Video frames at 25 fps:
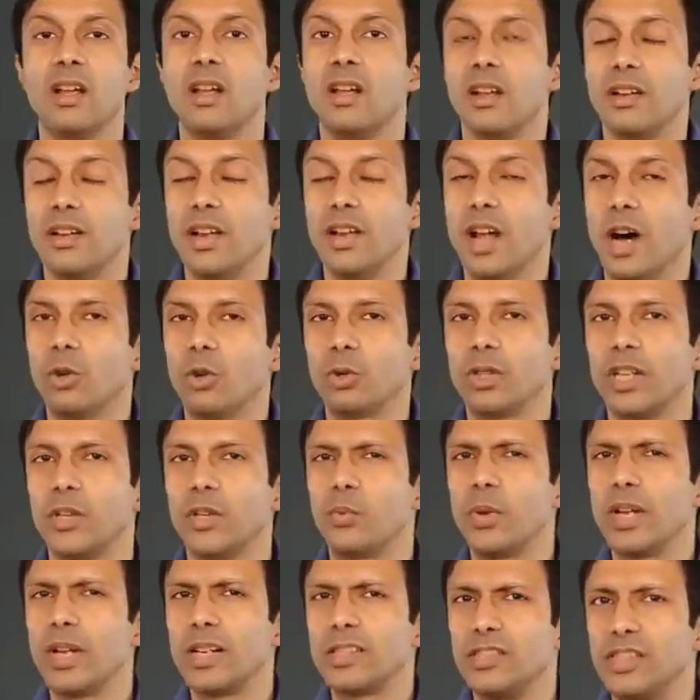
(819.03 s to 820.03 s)
Now that we
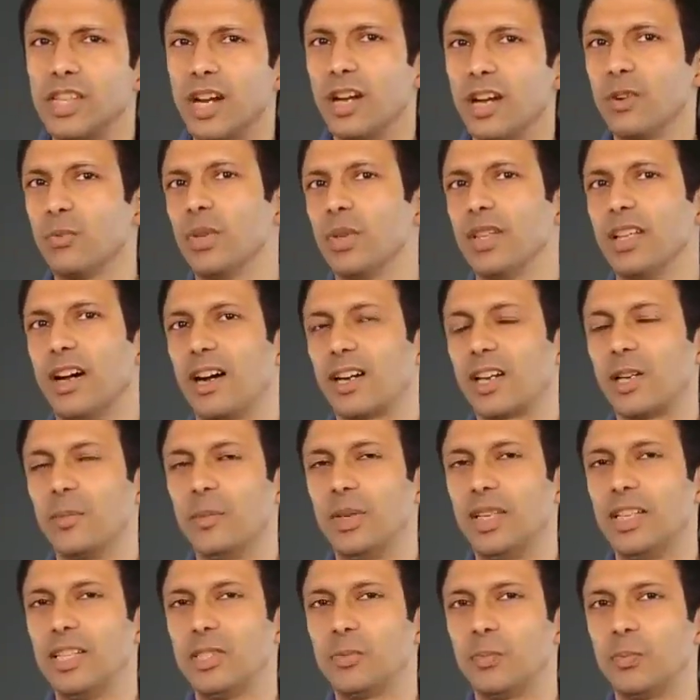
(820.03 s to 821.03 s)
are done with
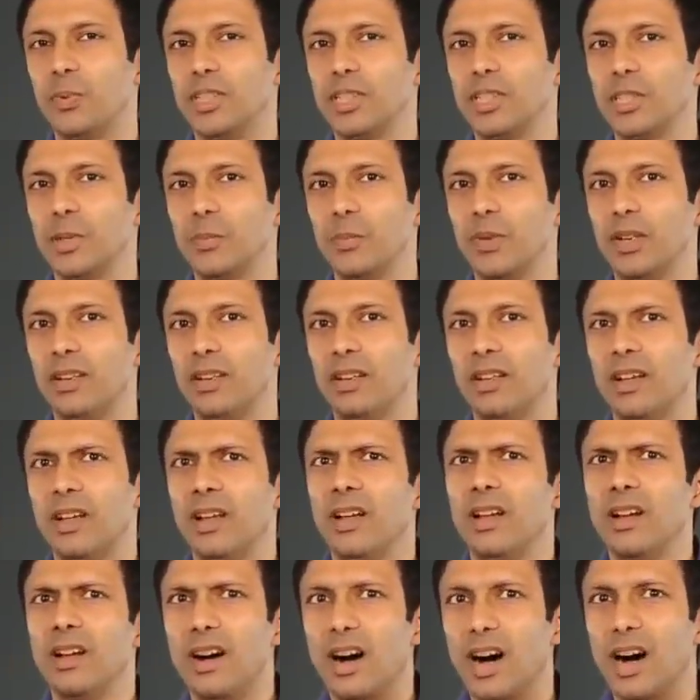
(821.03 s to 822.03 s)
Archimedes' principle,
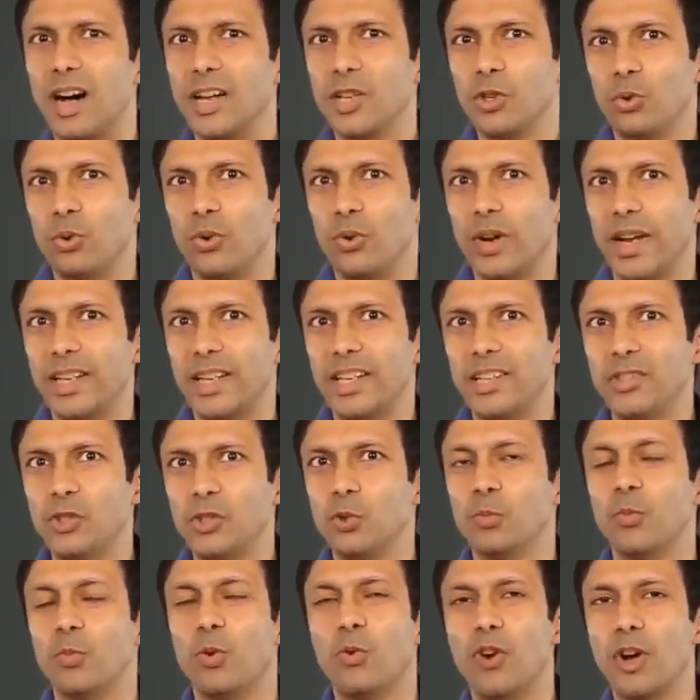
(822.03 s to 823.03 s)
are you ready to
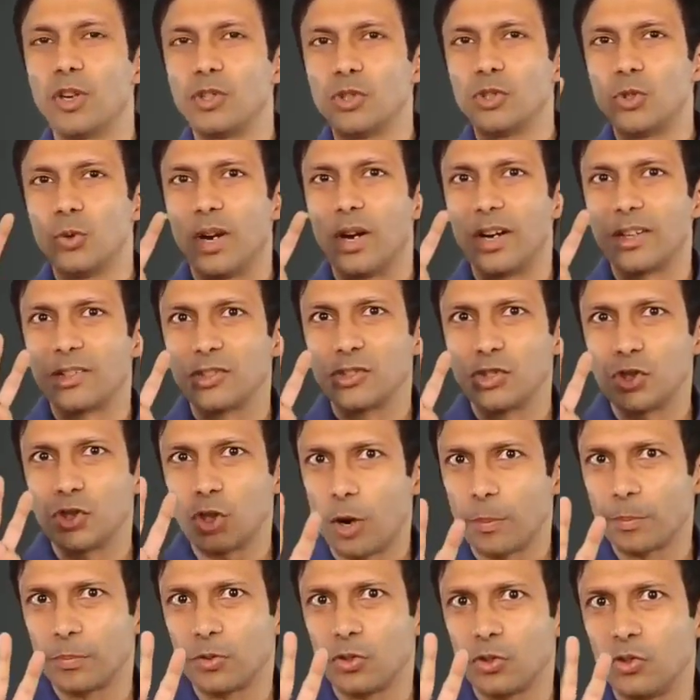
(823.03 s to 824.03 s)
move on to our
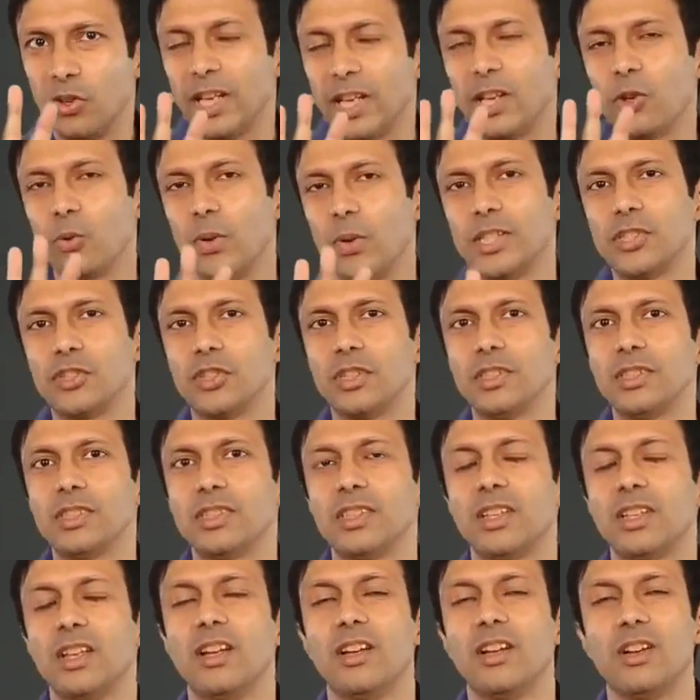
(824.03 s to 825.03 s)
top 3 questions
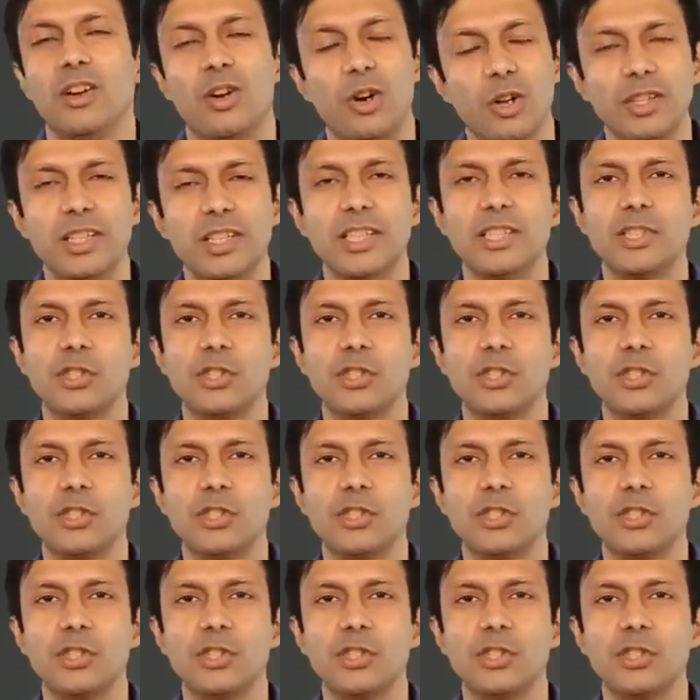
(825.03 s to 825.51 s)
on this